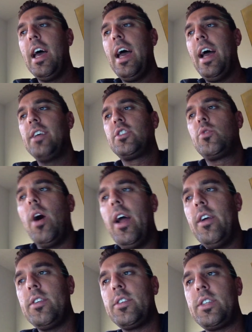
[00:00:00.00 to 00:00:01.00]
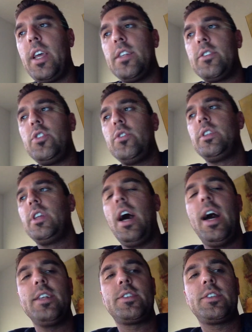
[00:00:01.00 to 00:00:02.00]
As Dwyer states, using the
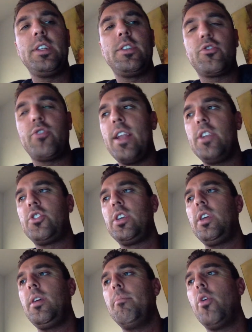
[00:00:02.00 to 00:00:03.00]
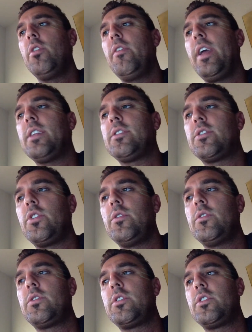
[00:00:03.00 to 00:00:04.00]
hot seat strategy motivates
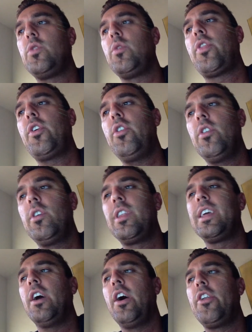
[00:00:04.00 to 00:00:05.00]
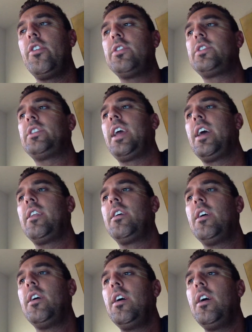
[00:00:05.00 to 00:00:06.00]
students to thoroughly understand
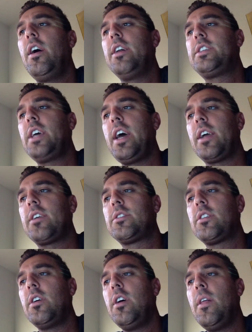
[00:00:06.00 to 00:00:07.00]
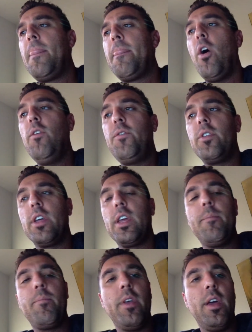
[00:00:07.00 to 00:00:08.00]
a text.
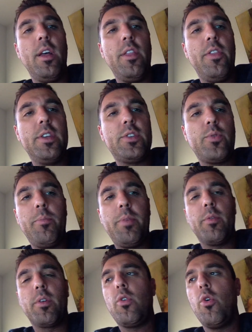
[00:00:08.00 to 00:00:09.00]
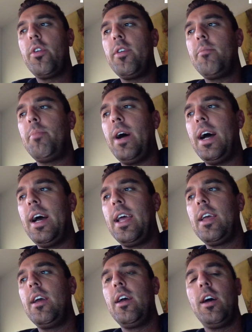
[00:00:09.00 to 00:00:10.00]
Hopefully, this would be recorded
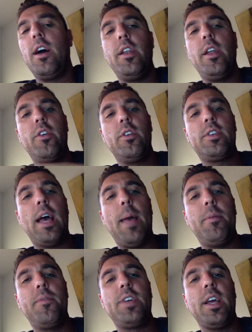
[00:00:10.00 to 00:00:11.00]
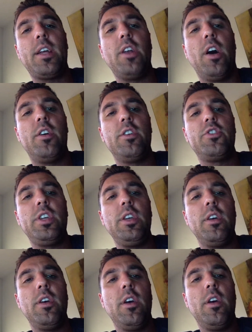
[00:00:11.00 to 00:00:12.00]
by another type of
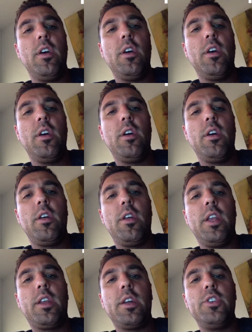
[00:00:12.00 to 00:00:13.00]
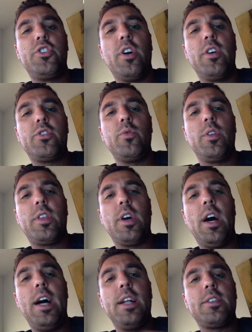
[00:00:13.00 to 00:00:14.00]
technology in conjunction with the
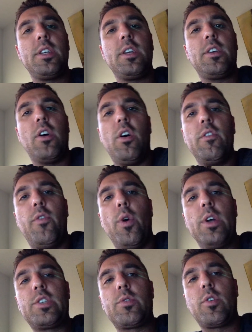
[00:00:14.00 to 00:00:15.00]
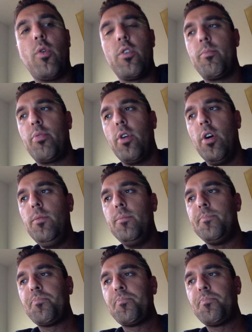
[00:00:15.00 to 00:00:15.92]
hot seat called Voice Recorder Pro.